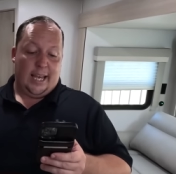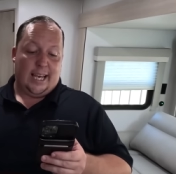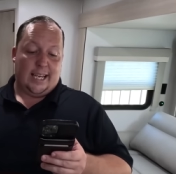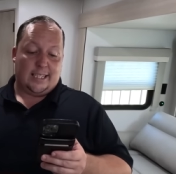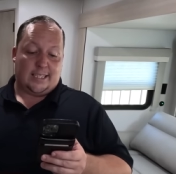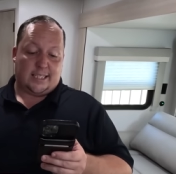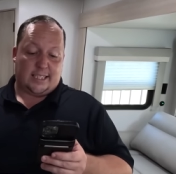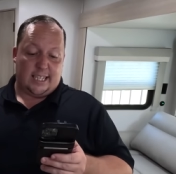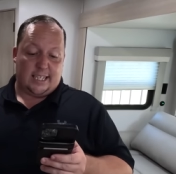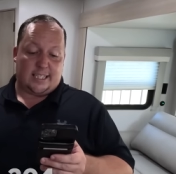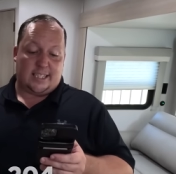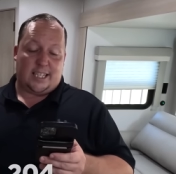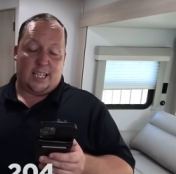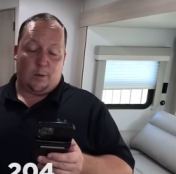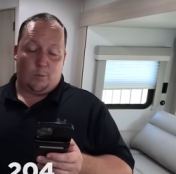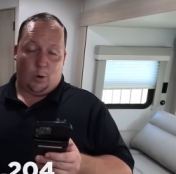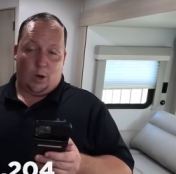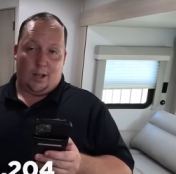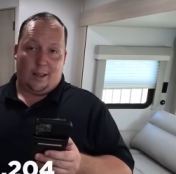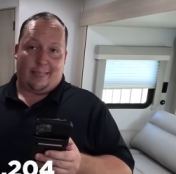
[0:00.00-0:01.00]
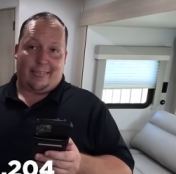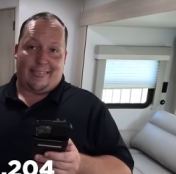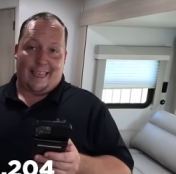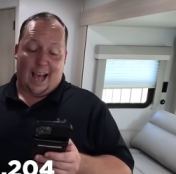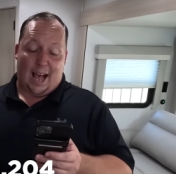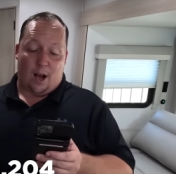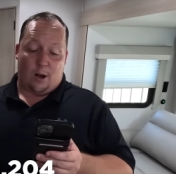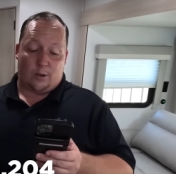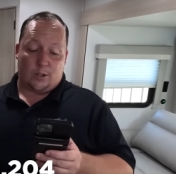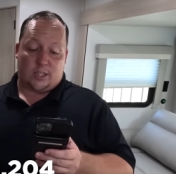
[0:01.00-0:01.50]
is
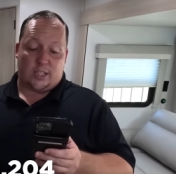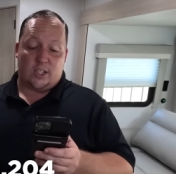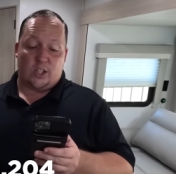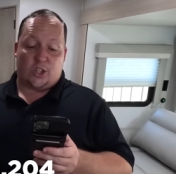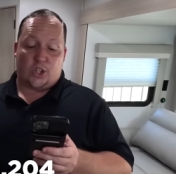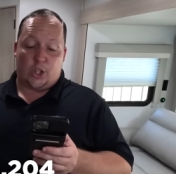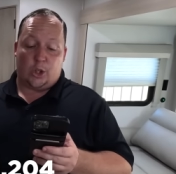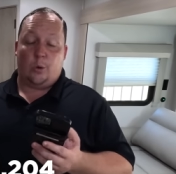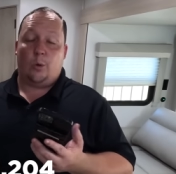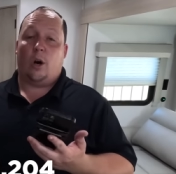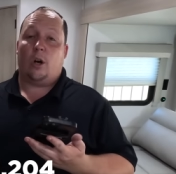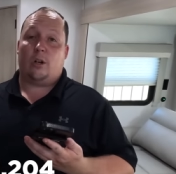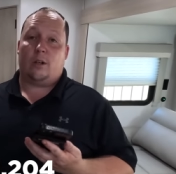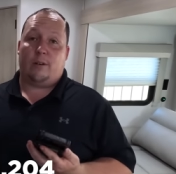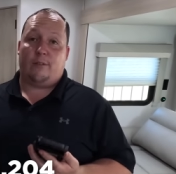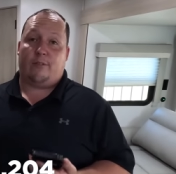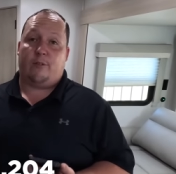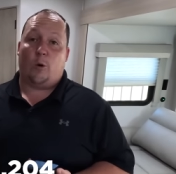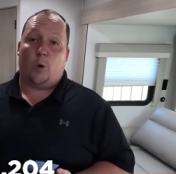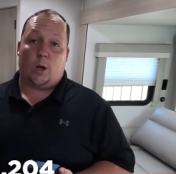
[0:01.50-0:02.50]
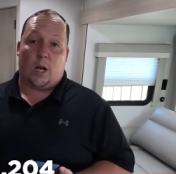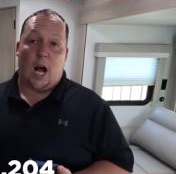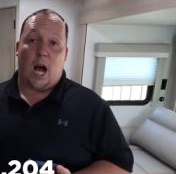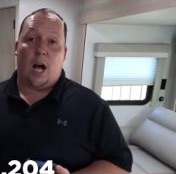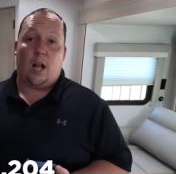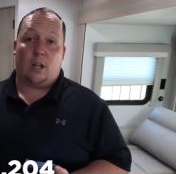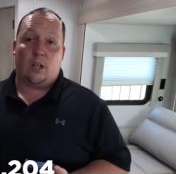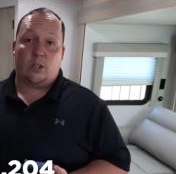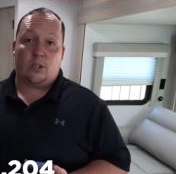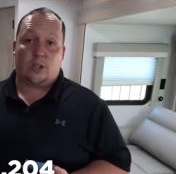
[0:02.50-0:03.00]

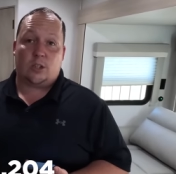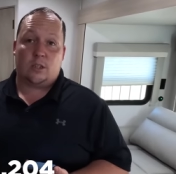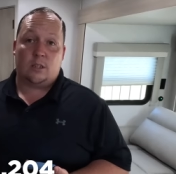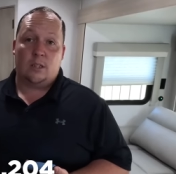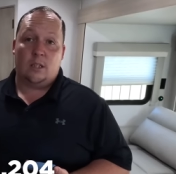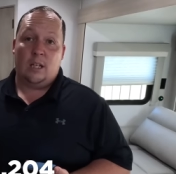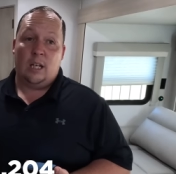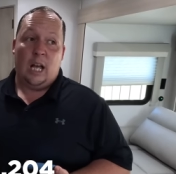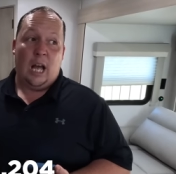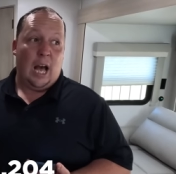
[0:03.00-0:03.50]
$61,204.